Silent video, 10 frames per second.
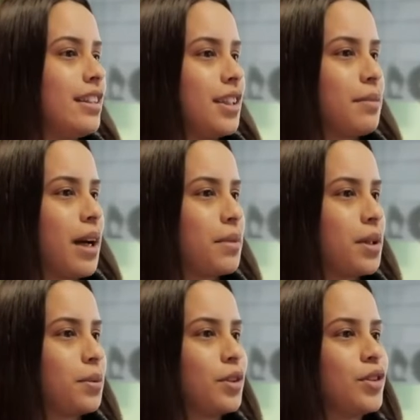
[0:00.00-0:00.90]
team I'm
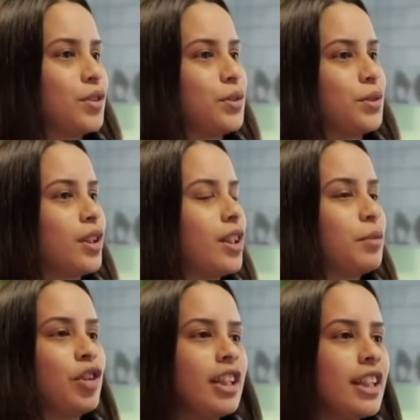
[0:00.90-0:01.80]
able to
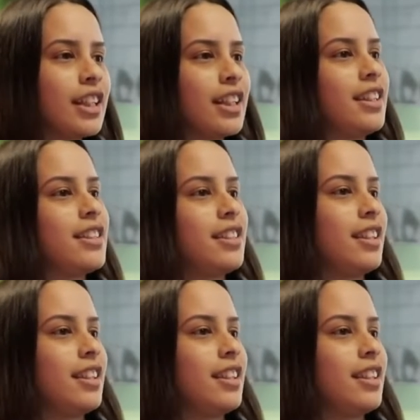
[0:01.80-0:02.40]
communicate,